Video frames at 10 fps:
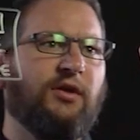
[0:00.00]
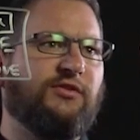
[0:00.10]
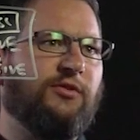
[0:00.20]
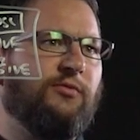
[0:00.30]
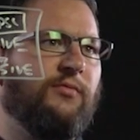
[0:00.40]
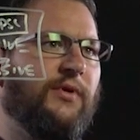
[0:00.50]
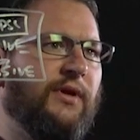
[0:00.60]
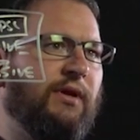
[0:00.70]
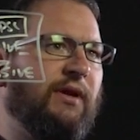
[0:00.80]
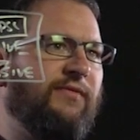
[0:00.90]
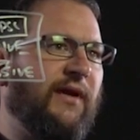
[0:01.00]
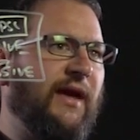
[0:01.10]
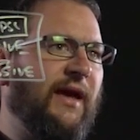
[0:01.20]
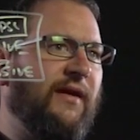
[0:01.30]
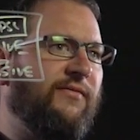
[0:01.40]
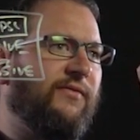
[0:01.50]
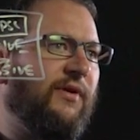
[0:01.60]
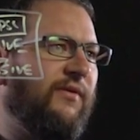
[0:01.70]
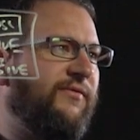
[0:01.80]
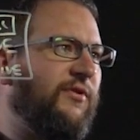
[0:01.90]
So if I have
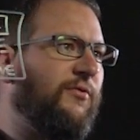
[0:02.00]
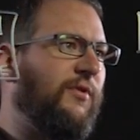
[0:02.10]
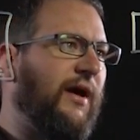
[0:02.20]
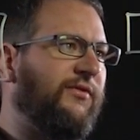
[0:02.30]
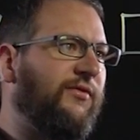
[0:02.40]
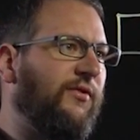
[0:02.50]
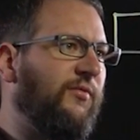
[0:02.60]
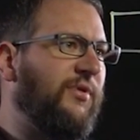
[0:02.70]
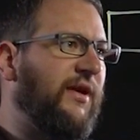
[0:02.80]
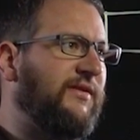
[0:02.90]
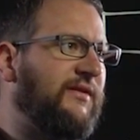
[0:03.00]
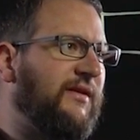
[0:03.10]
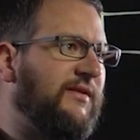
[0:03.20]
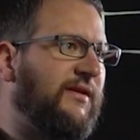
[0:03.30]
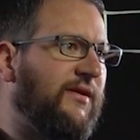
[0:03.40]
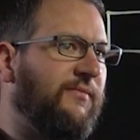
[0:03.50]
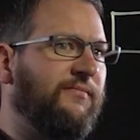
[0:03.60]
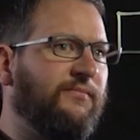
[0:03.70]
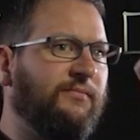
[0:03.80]
a few external PSCs here,